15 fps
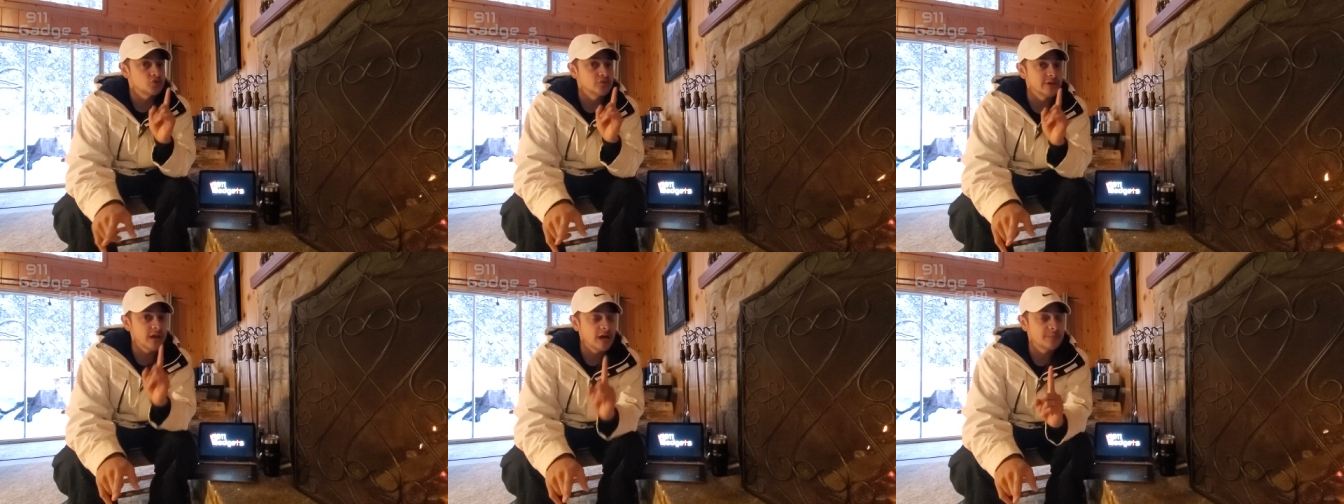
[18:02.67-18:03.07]

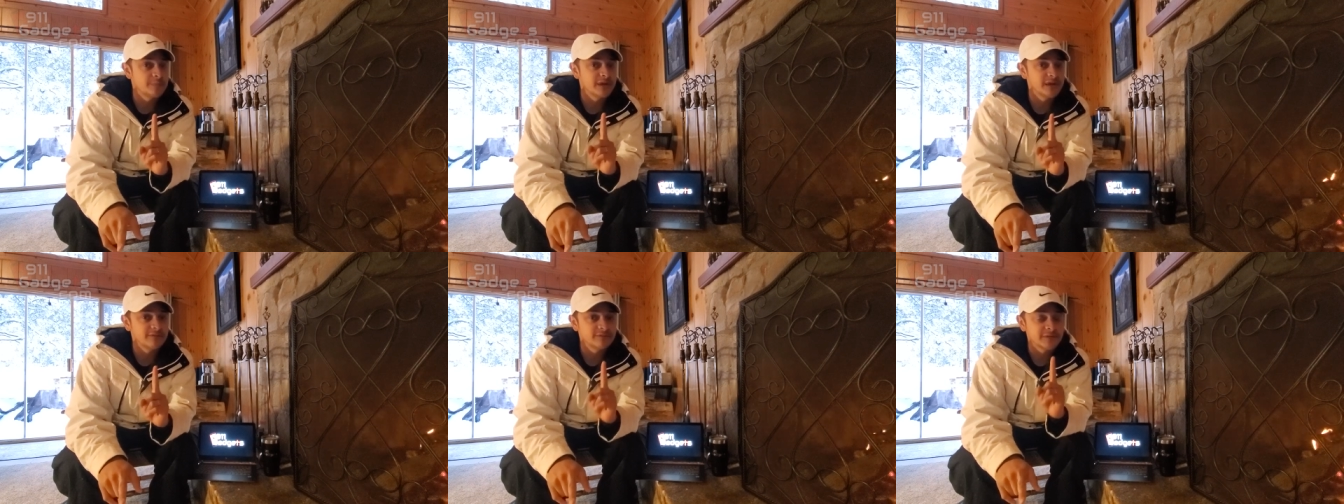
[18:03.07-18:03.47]
not
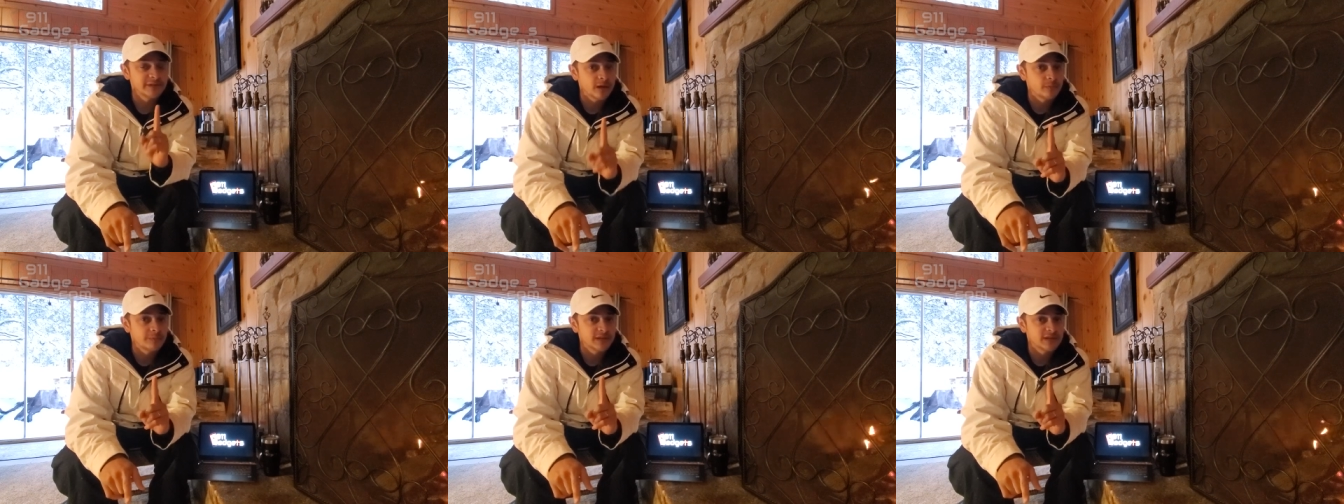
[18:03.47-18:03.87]
pay for
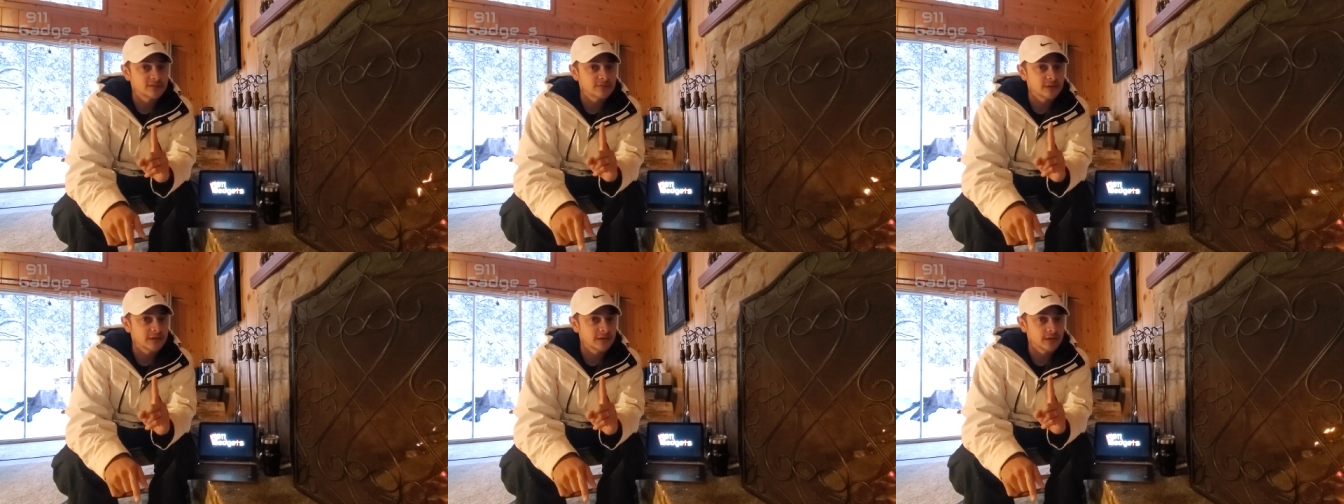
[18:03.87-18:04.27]
Yelp ads
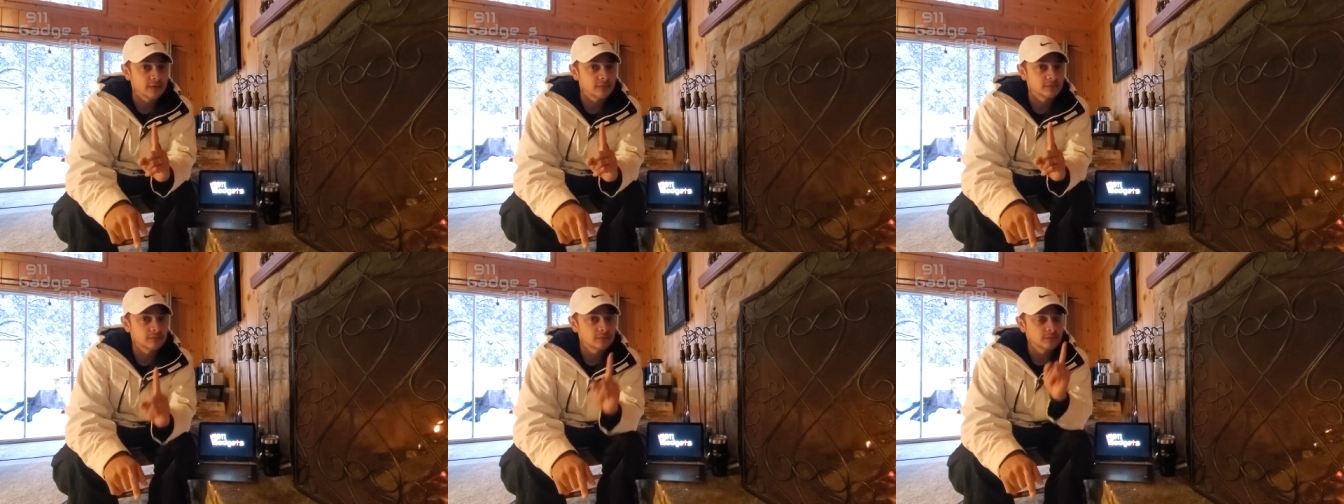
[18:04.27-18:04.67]
right now.
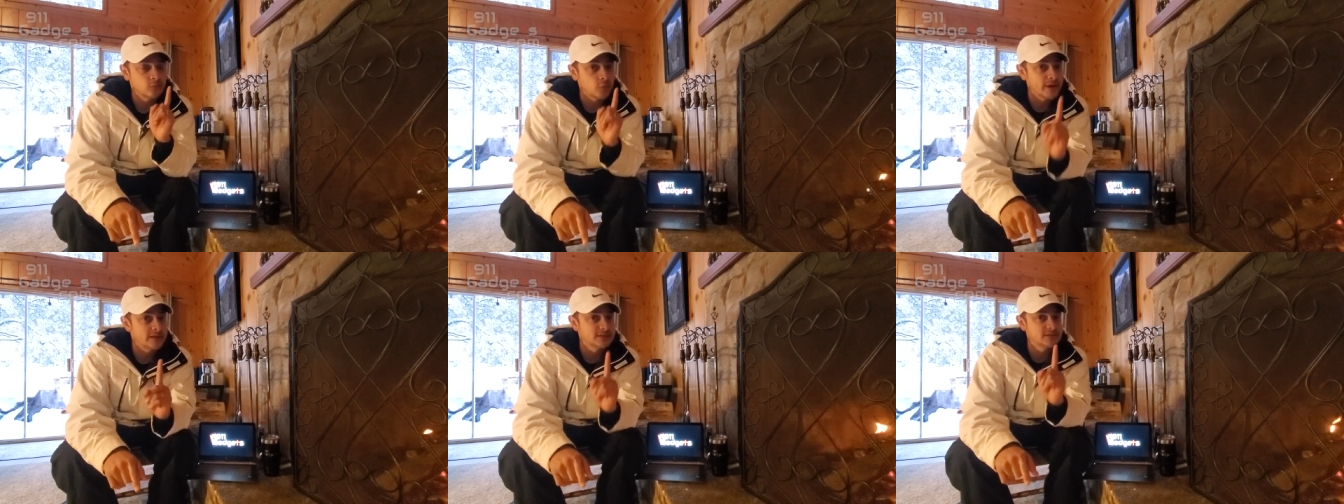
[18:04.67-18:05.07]

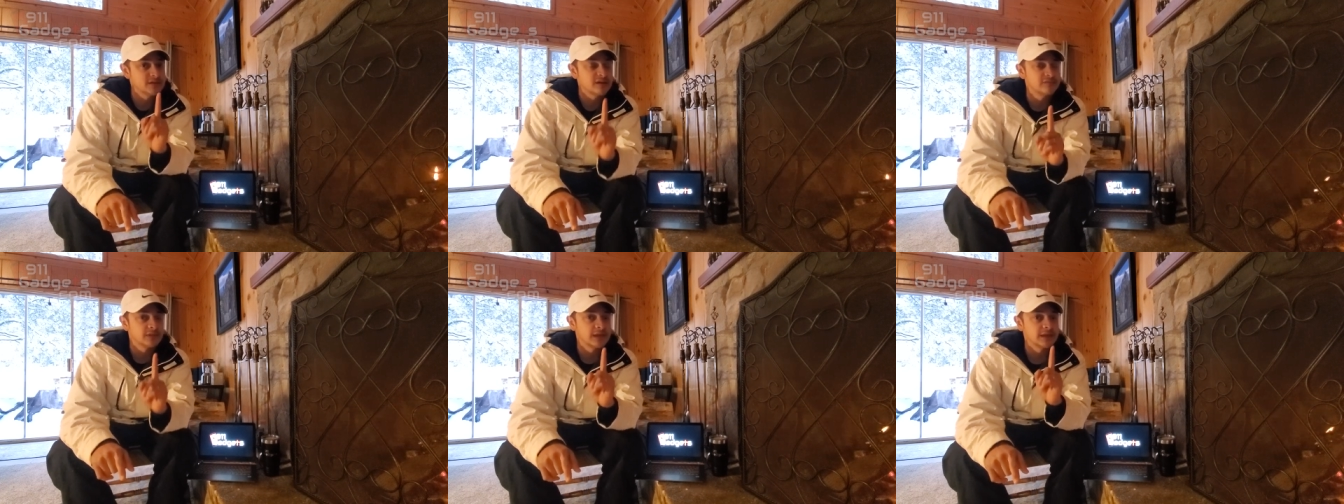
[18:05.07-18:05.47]
Wait till you
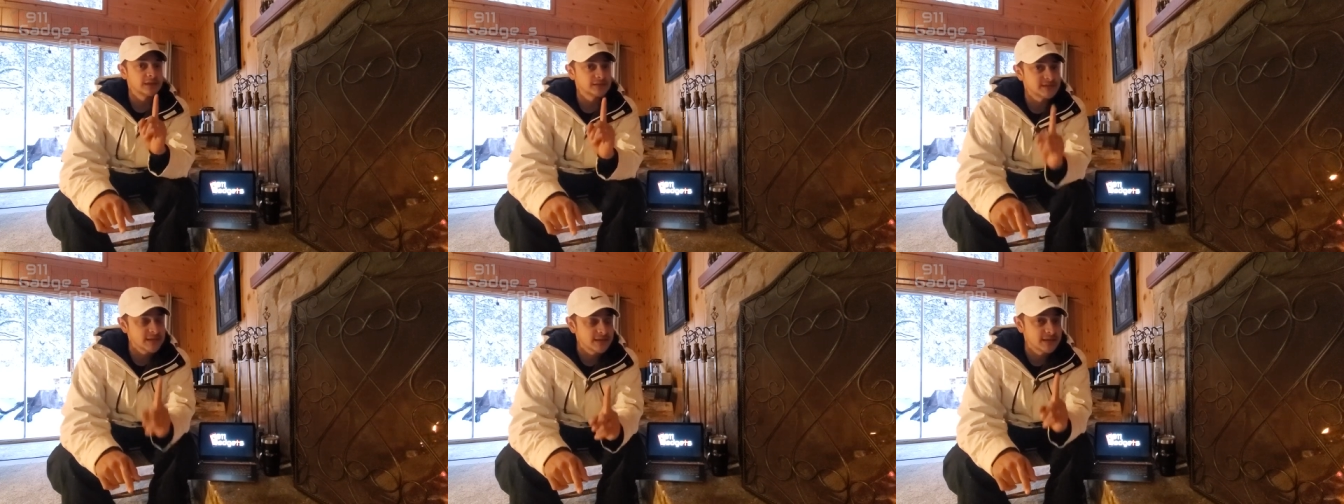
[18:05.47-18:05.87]
have like
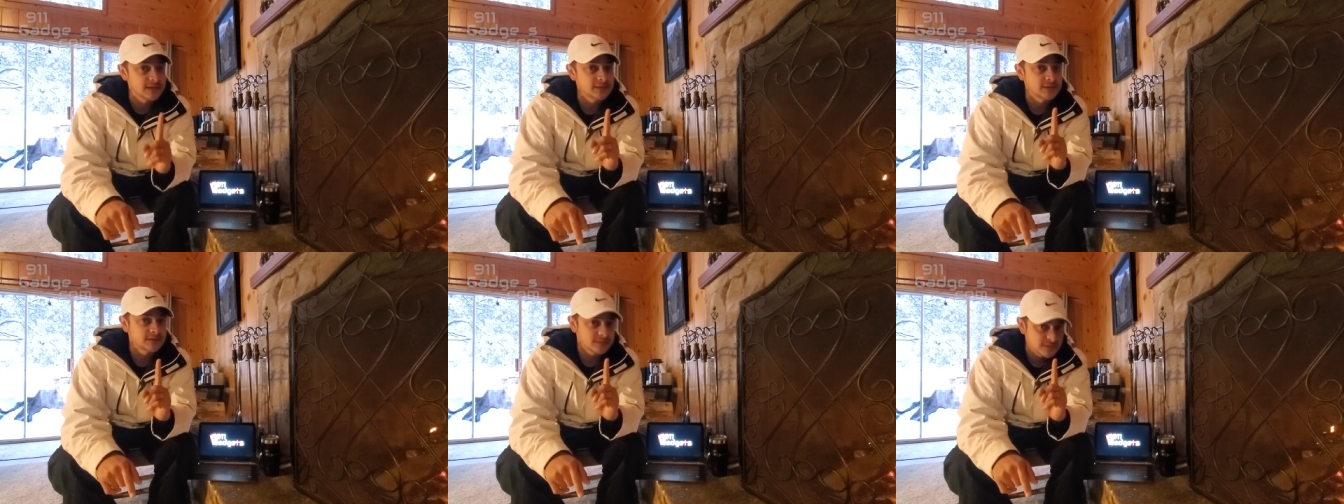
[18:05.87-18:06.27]

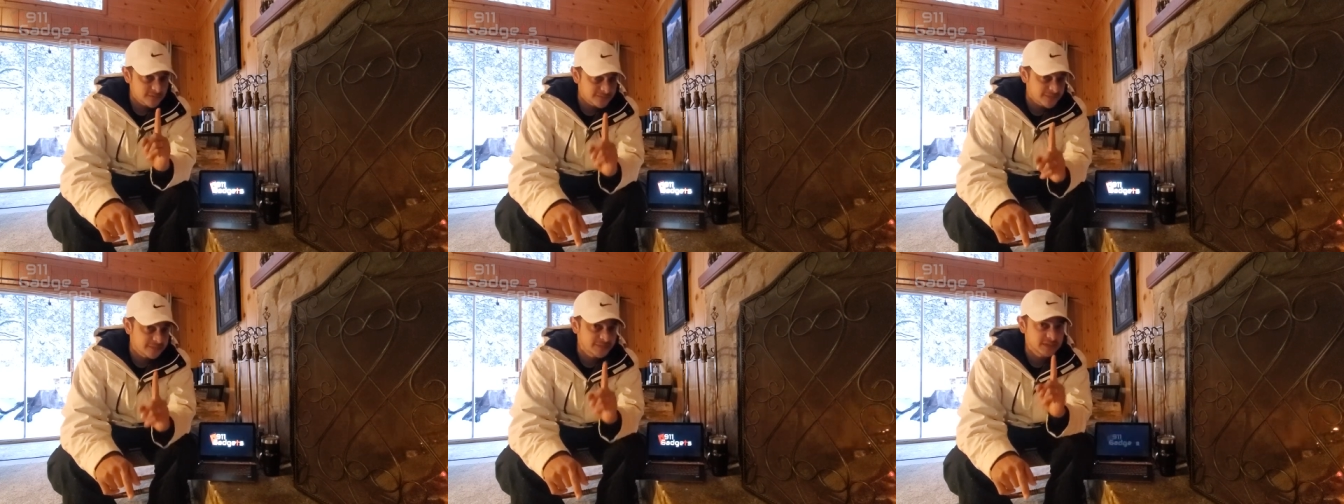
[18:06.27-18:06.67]
ten to
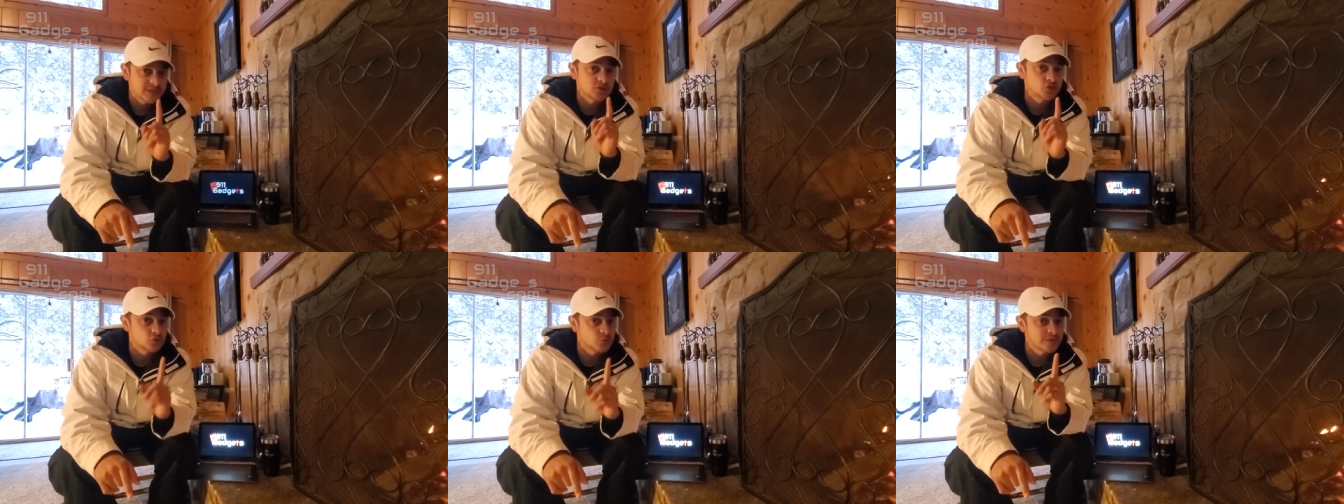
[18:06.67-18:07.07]
fifteen
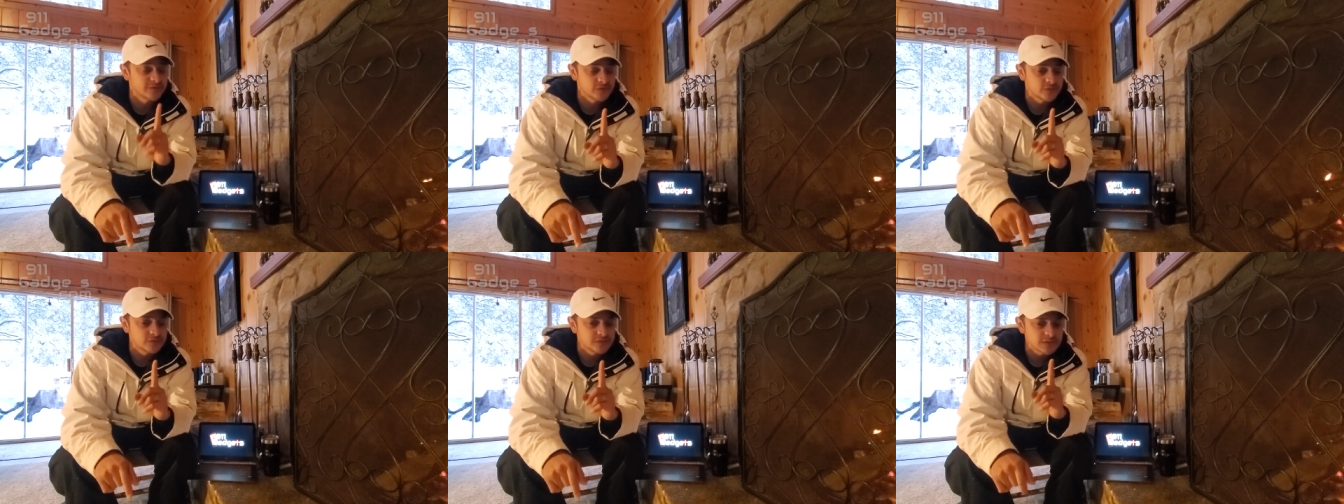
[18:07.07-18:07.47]
good
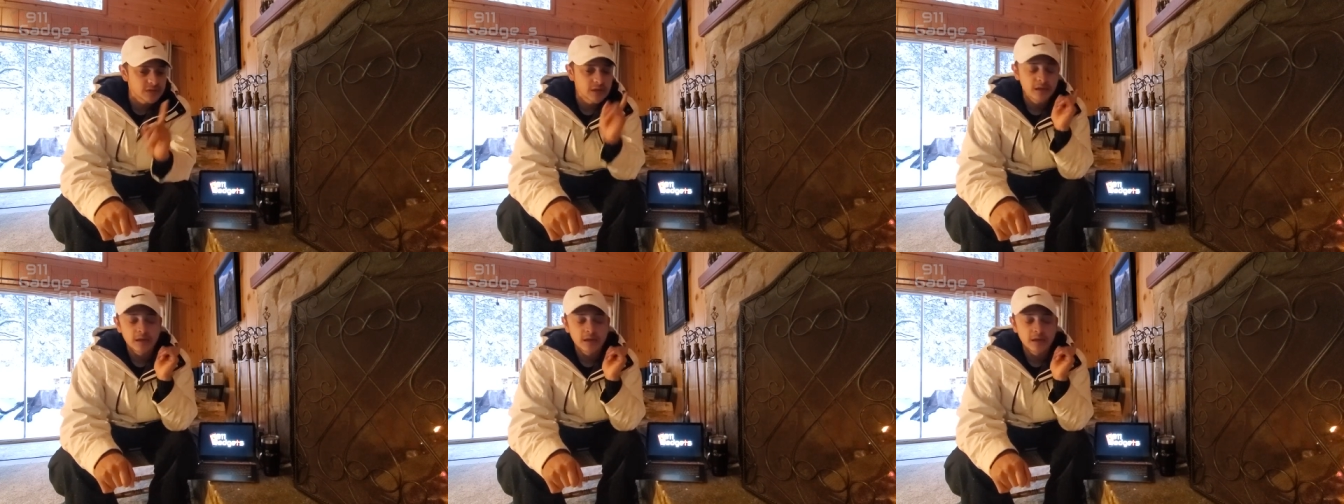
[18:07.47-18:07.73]
reviews.